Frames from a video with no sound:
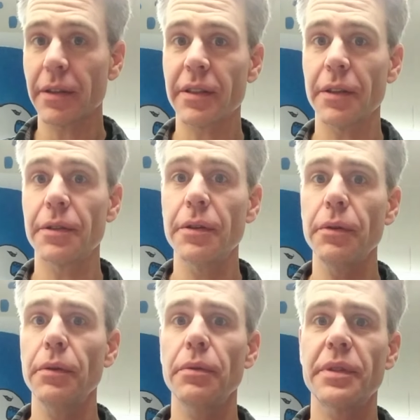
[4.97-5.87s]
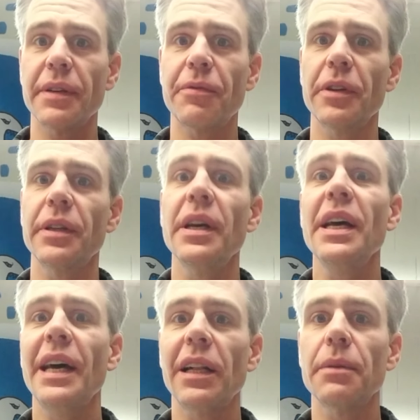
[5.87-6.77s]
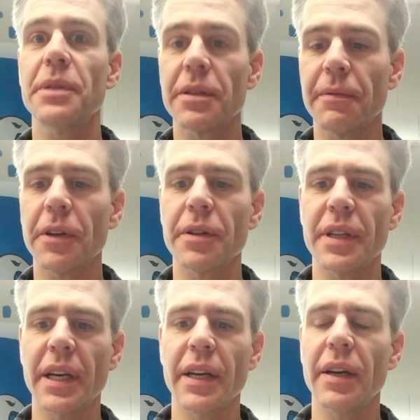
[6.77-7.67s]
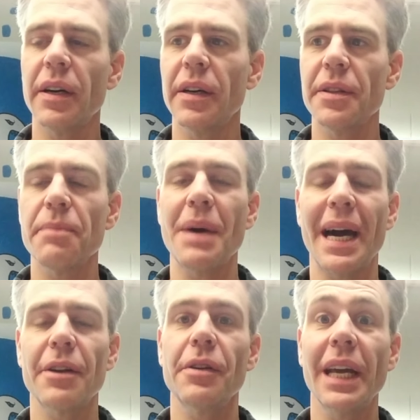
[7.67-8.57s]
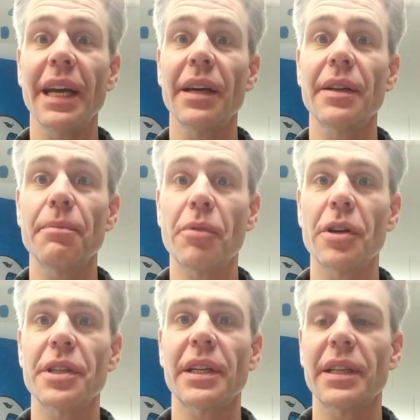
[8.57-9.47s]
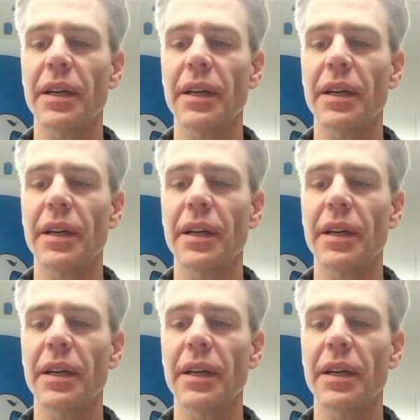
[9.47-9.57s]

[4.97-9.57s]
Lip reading: So two different elements of art that the pattern hand project